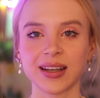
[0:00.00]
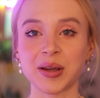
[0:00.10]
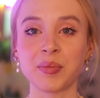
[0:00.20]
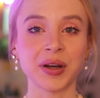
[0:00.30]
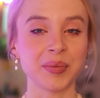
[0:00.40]

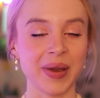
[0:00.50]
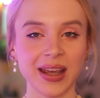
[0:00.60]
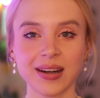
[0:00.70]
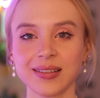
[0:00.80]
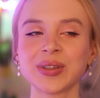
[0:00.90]
a
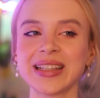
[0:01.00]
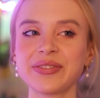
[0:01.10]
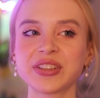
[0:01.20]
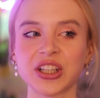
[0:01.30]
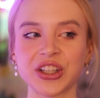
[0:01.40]
mermaid, who
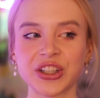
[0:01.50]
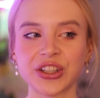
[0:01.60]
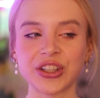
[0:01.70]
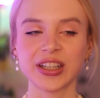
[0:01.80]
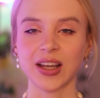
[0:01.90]
leaves her